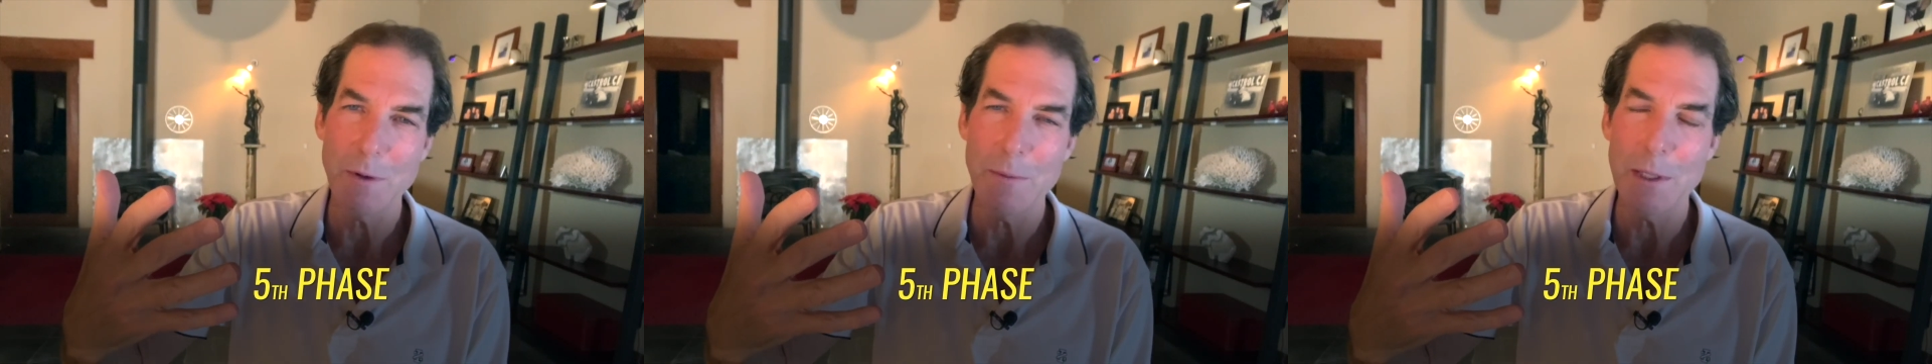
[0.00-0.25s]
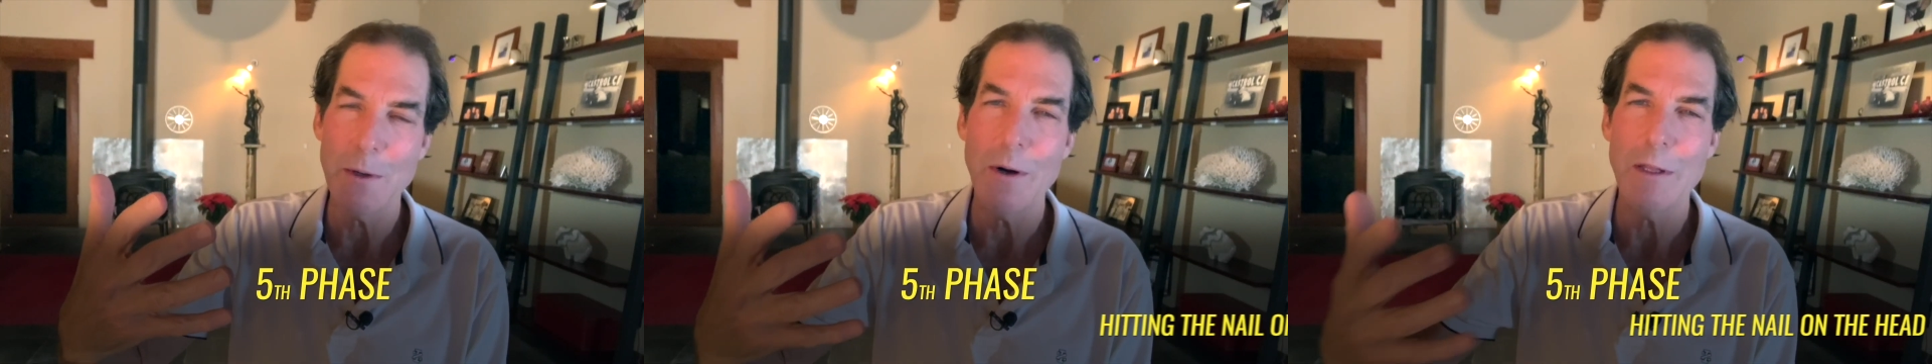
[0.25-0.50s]
what
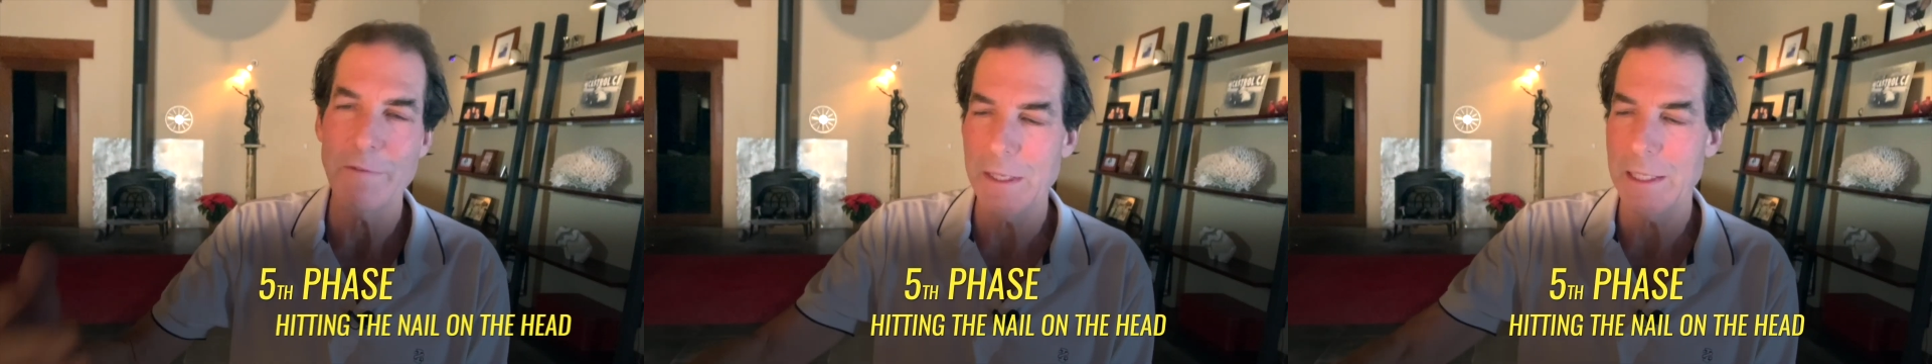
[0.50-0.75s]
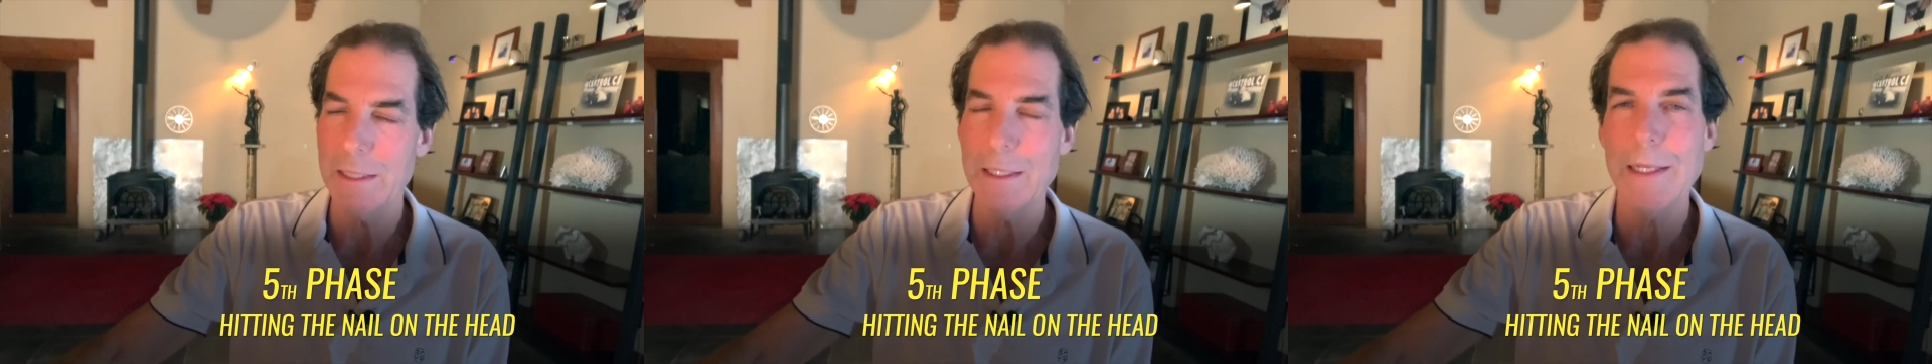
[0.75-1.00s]
we call
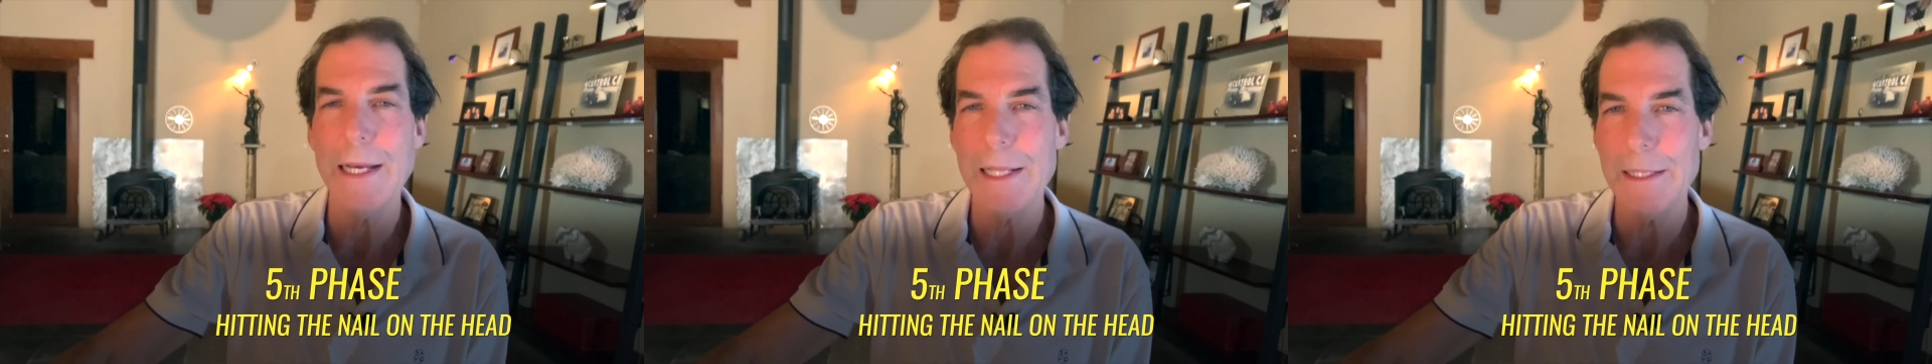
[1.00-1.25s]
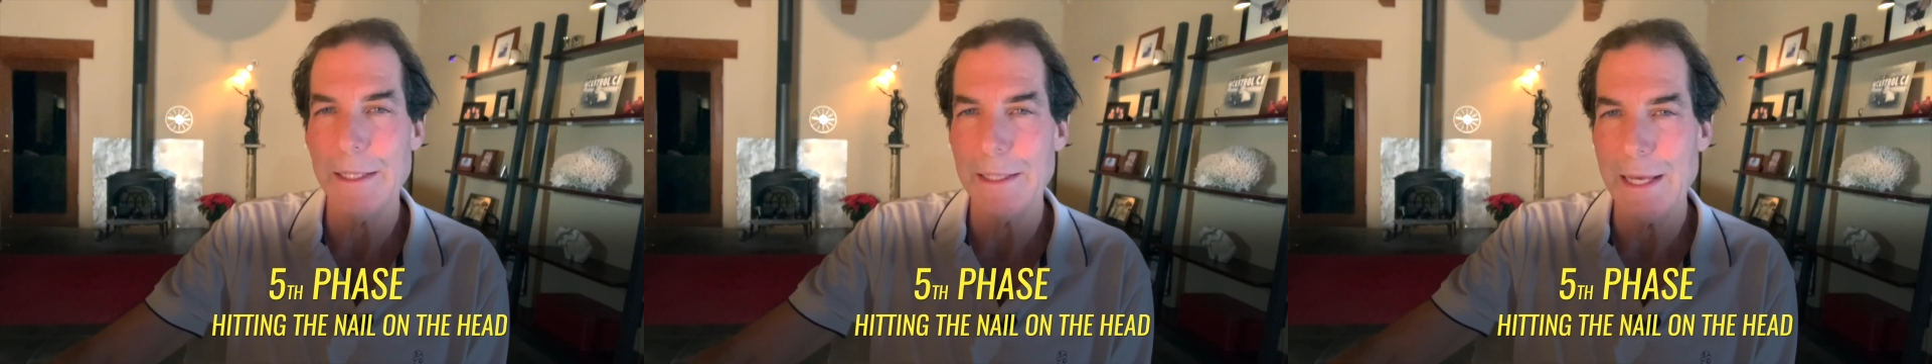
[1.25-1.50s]
hitting the
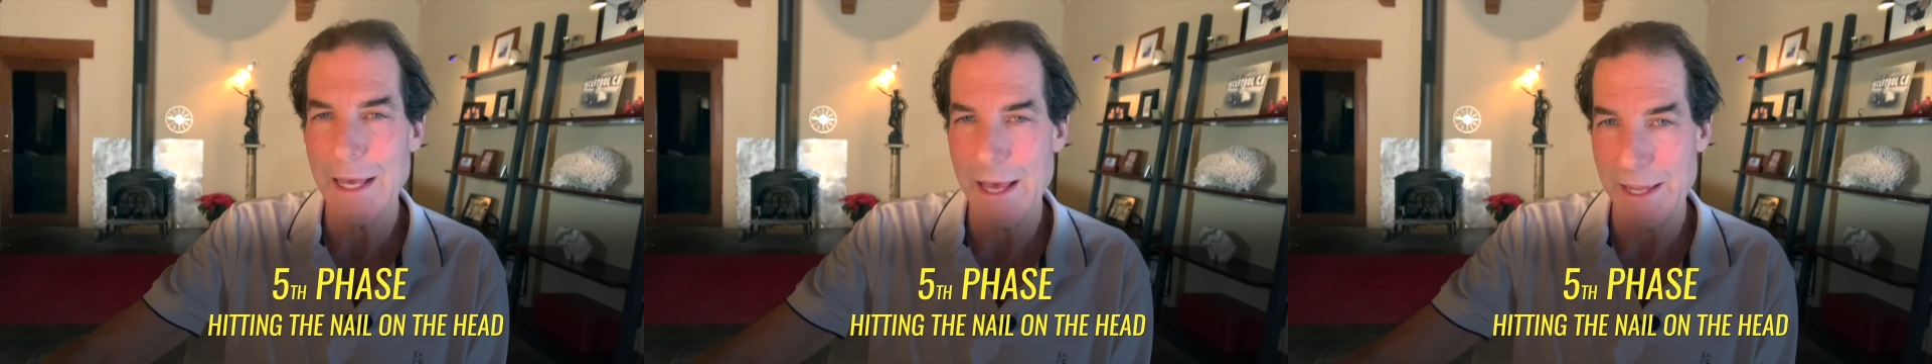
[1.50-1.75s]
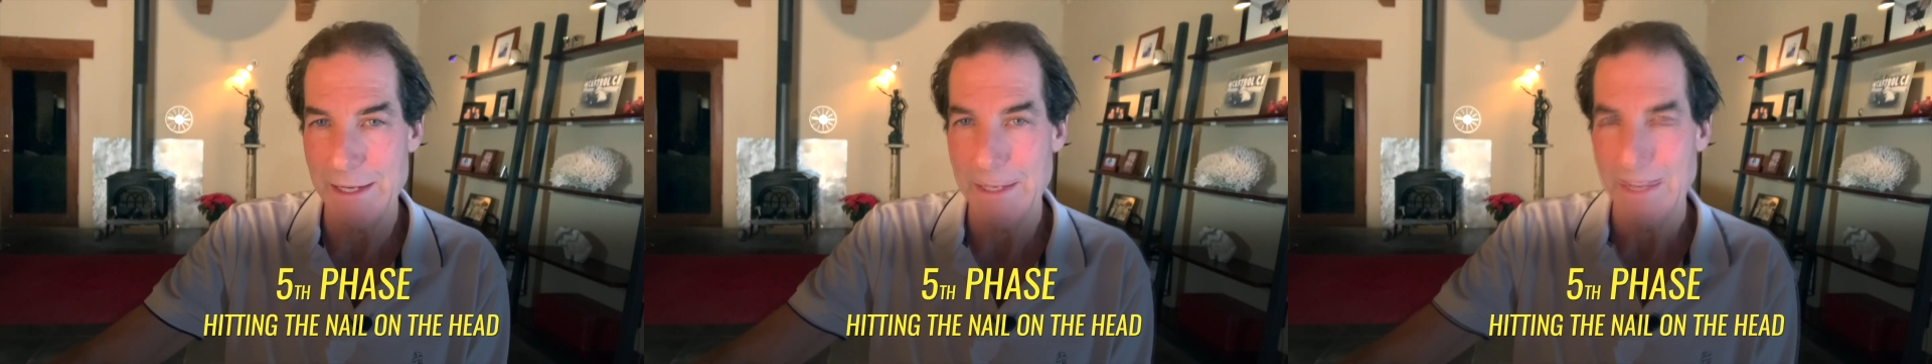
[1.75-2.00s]
nail on the
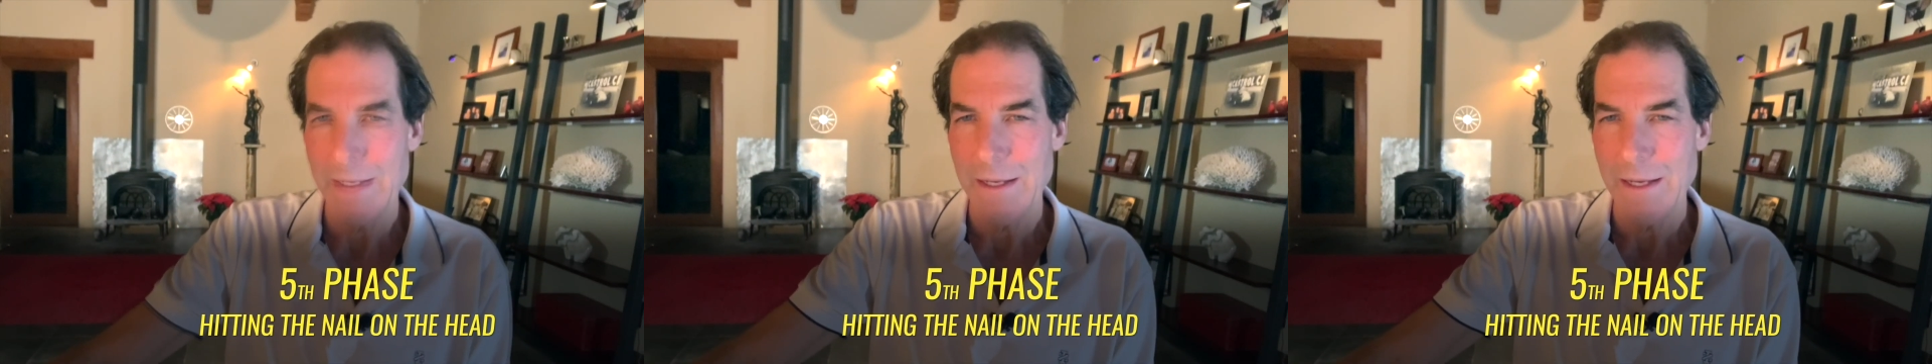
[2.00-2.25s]
head,